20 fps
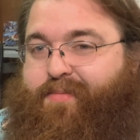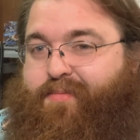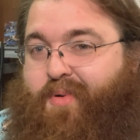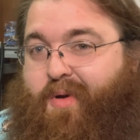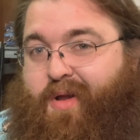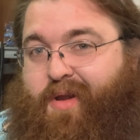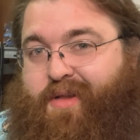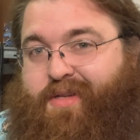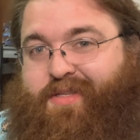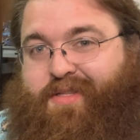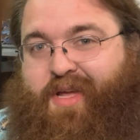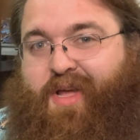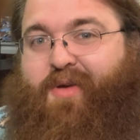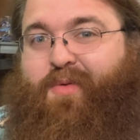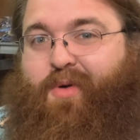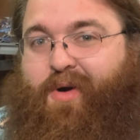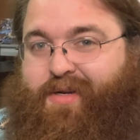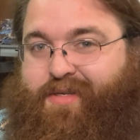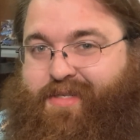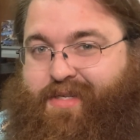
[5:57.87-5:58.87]
products they
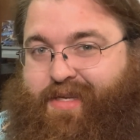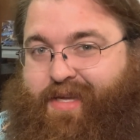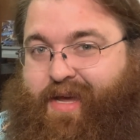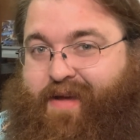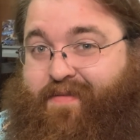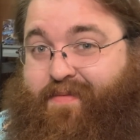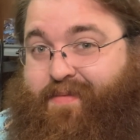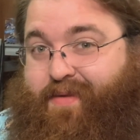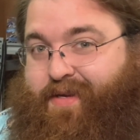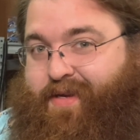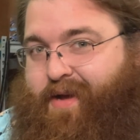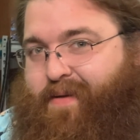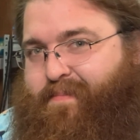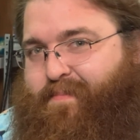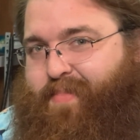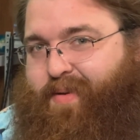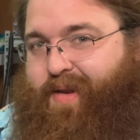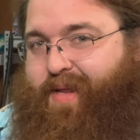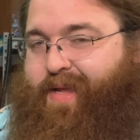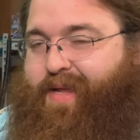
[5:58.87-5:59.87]
want to get from the
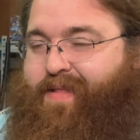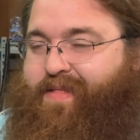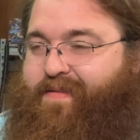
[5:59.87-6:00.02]
company in